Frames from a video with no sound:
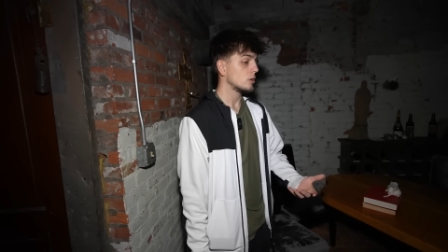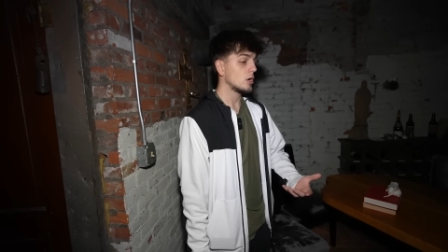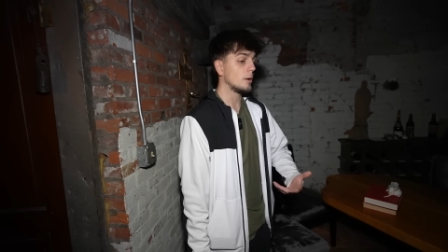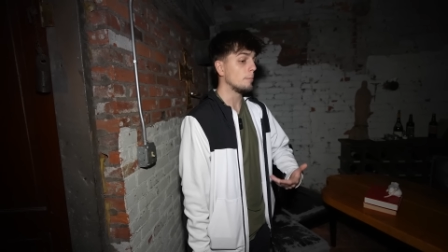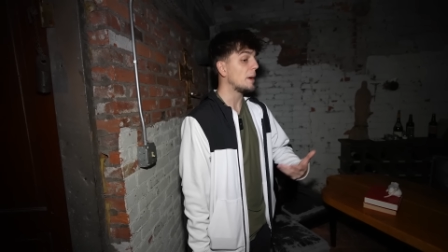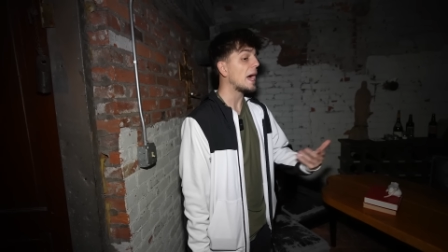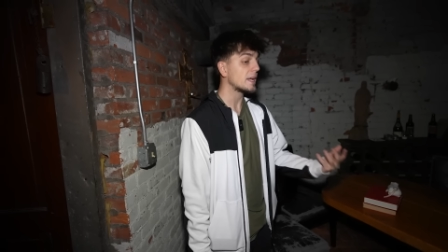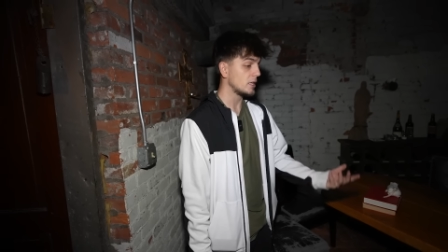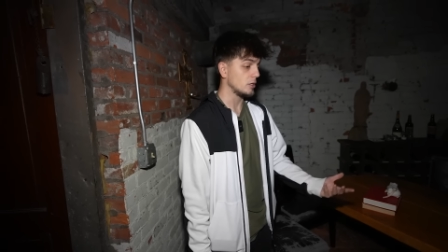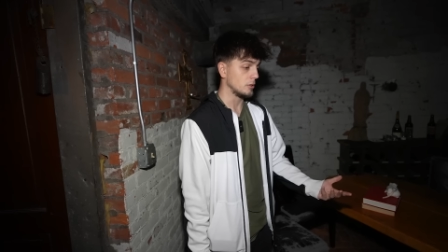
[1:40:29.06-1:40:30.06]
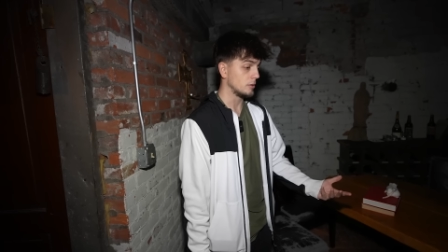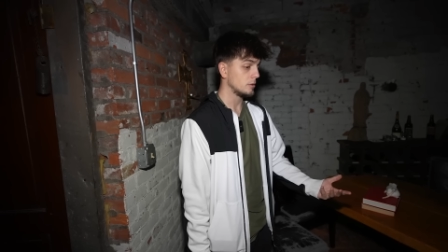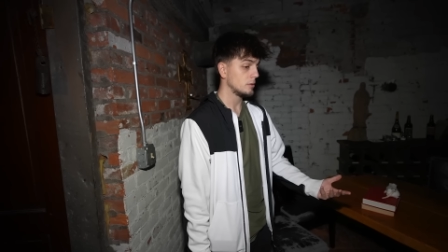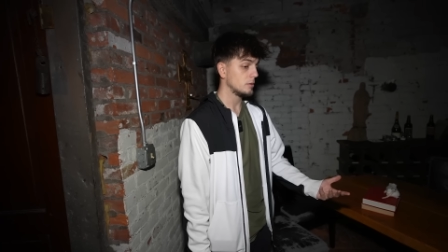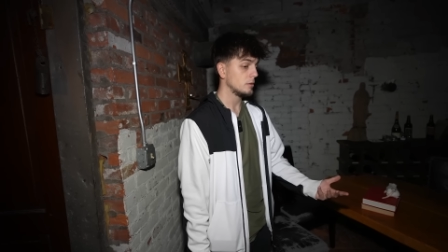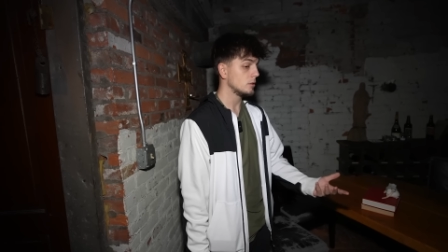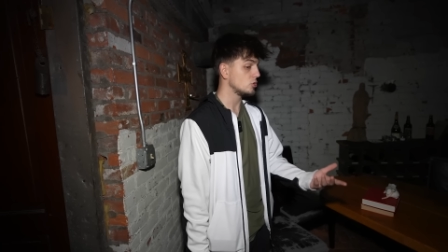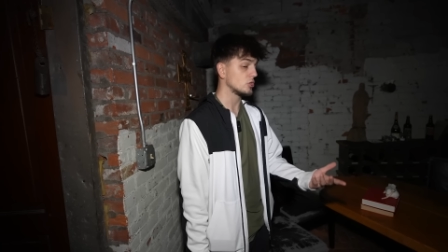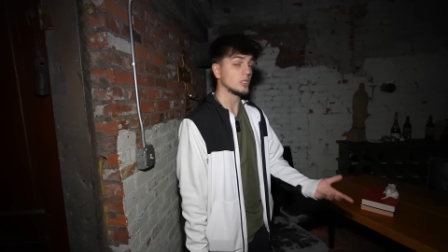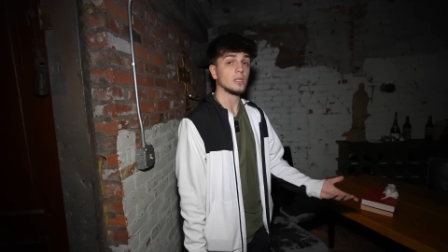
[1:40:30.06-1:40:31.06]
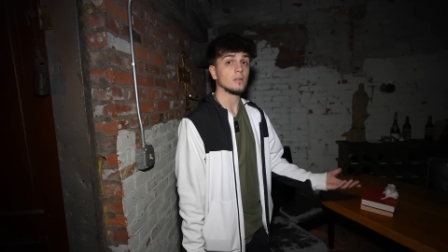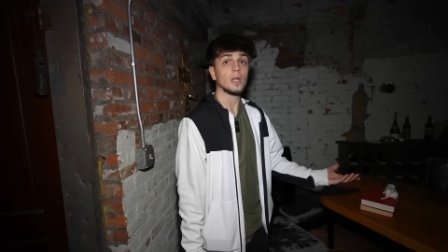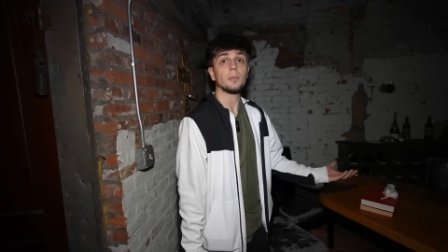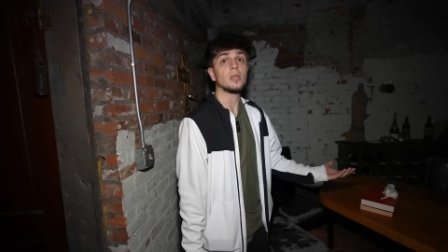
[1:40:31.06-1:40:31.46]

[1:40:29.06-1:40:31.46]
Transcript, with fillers: come back here. Just let